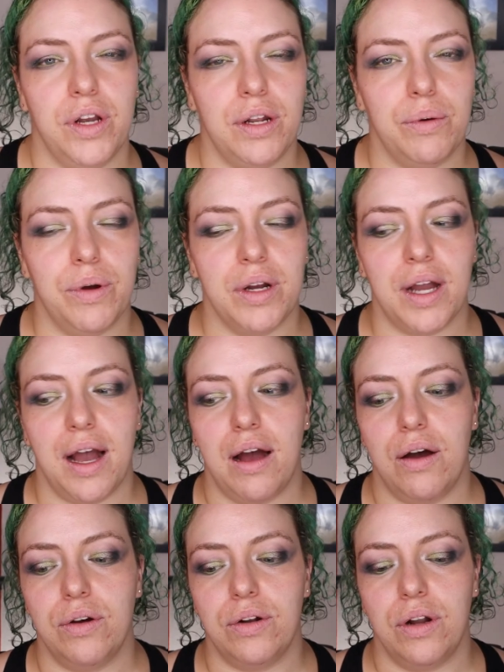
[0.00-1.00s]
trying to work
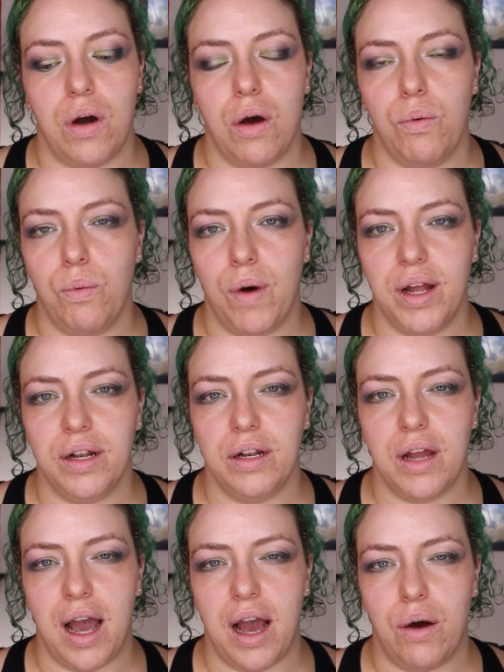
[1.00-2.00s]
out a
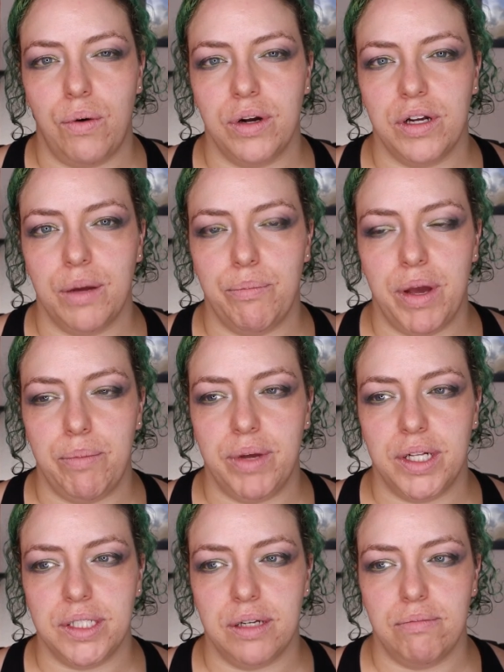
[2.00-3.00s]
one hour
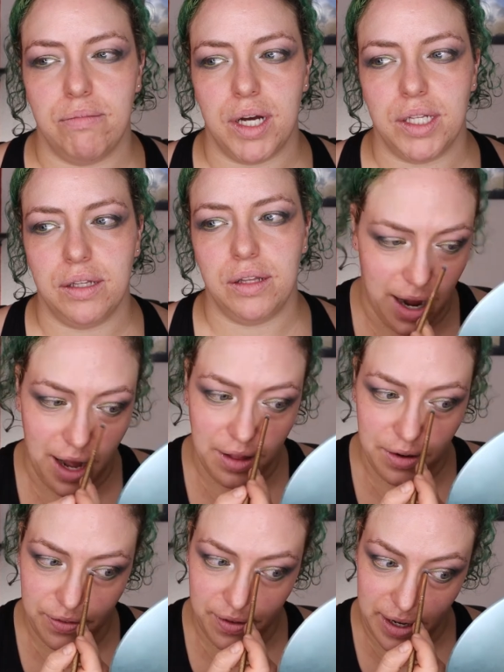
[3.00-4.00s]
commitment a month.
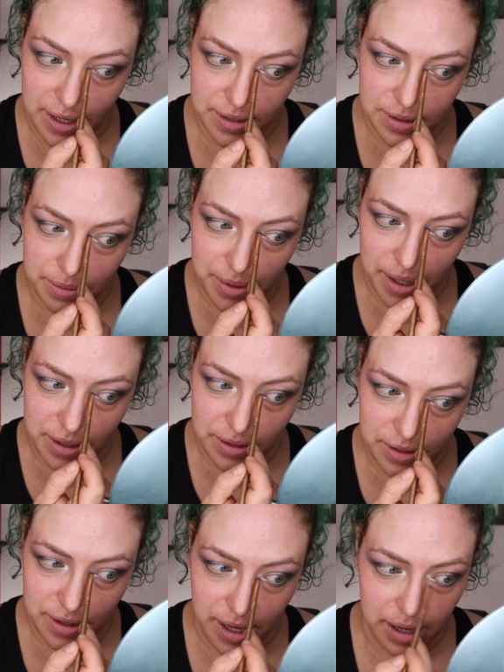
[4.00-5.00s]
Either finding somewhere I can
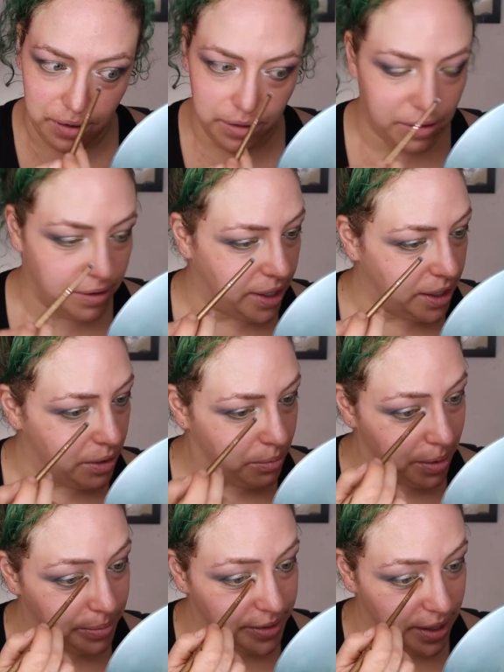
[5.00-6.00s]
do that or creating a
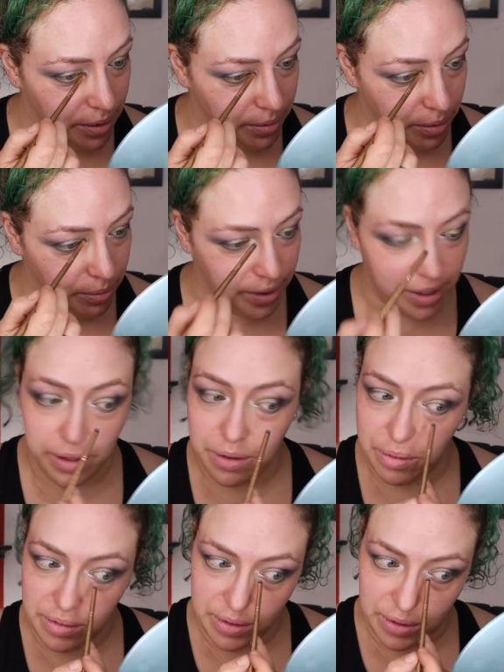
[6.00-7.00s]
website where we could
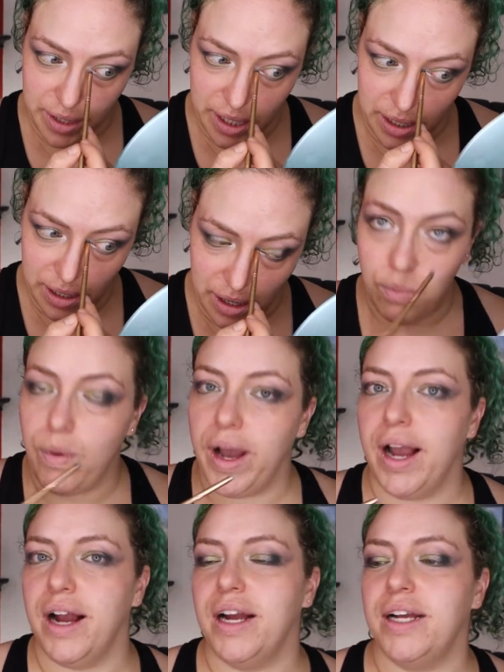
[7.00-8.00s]
all do it,
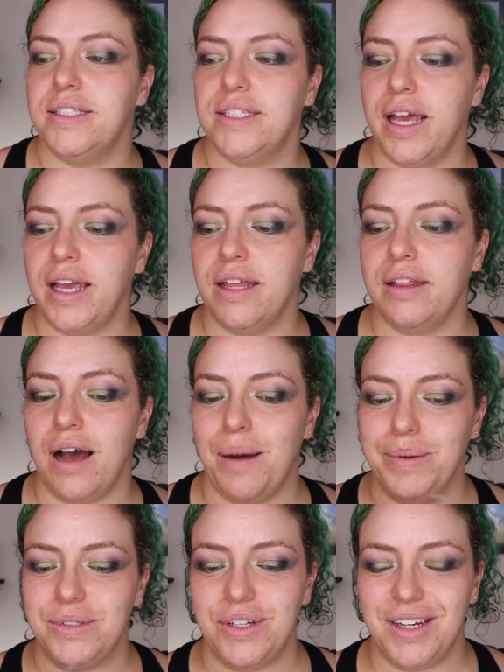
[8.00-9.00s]
where it's like the
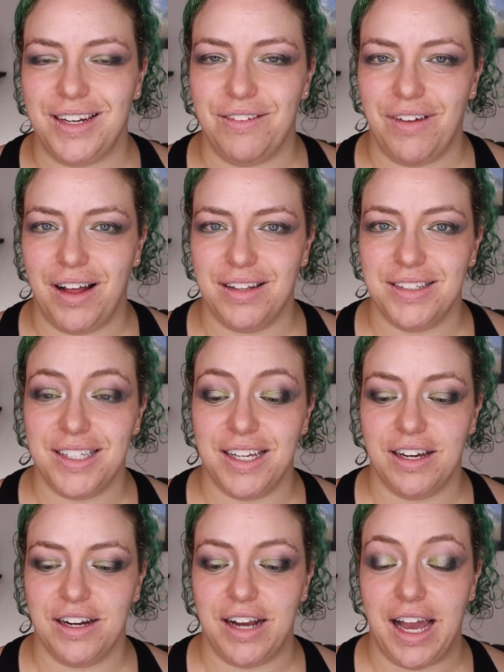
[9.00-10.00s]
opportunity to
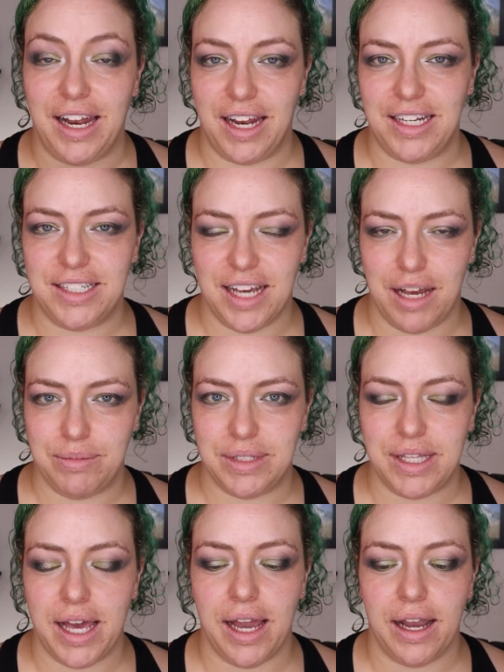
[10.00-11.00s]
volunteer at any time is
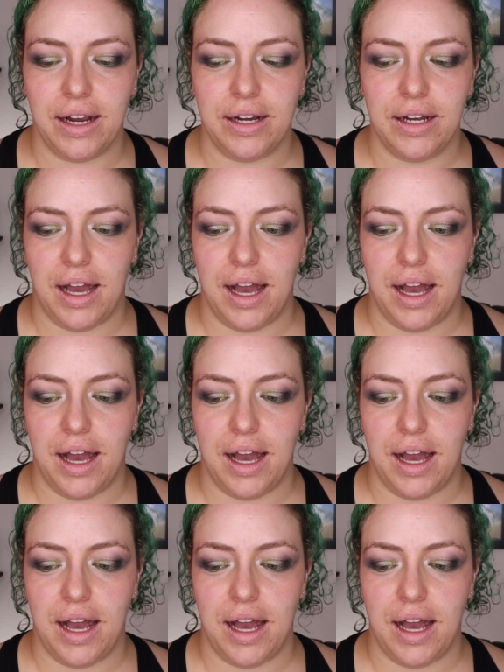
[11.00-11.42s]
there,